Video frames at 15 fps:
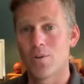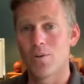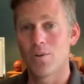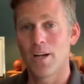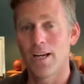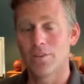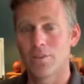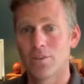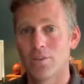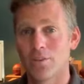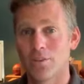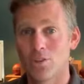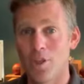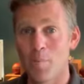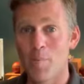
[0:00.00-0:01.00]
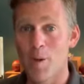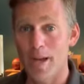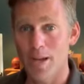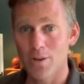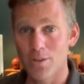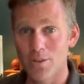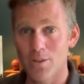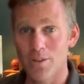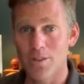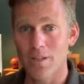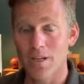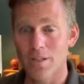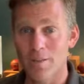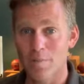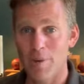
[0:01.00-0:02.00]
or had to jump out
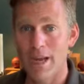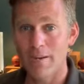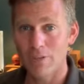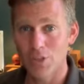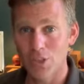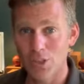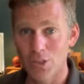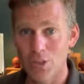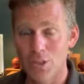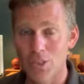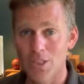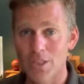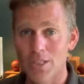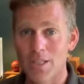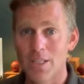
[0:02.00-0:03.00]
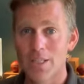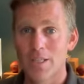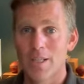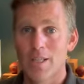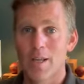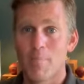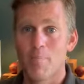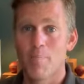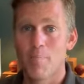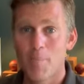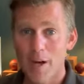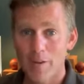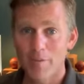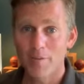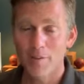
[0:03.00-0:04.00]
under parachute,
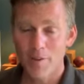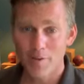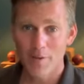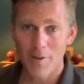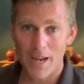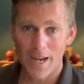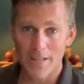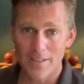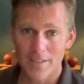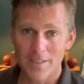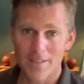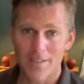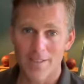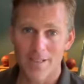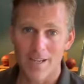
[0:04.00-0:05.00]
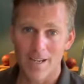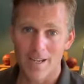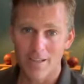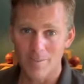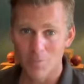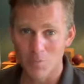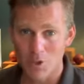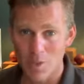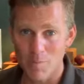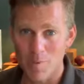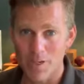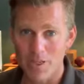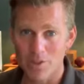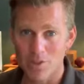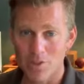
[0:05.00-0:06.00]
but for the fact that I had a
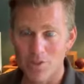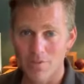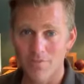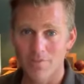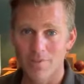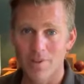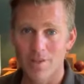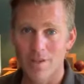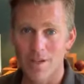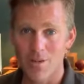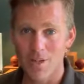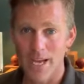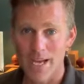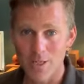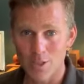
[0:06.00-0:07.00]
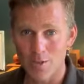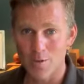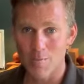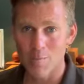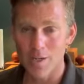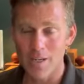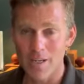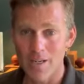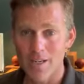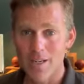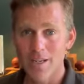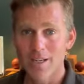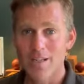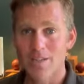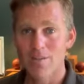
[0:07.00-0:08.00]
GPS locator on me,
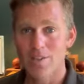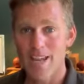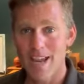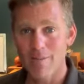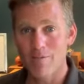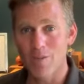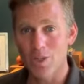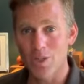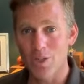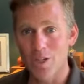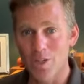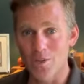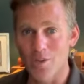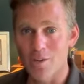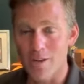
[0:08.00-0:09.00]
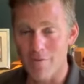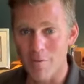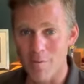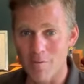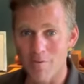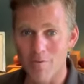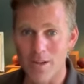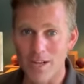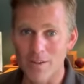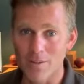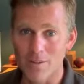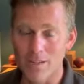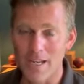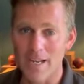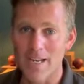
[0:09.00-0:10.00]
there is every chance I've never been found.
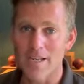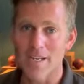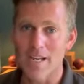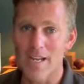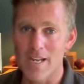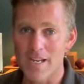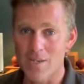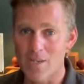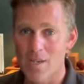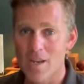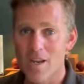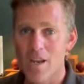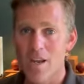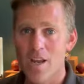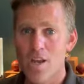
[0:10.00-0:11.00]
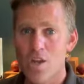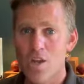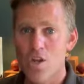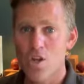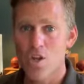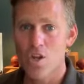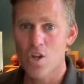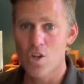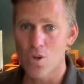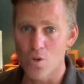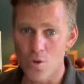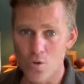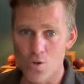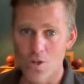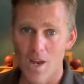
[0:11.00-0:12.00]
It is
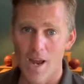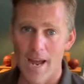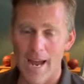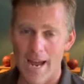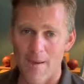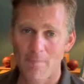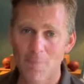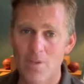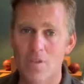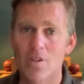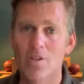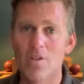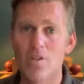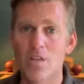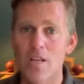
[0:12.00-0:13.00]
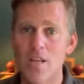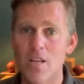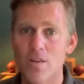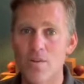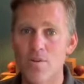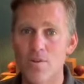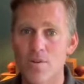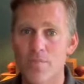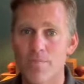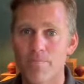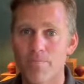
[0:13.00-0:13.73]
huge, absolutely huge.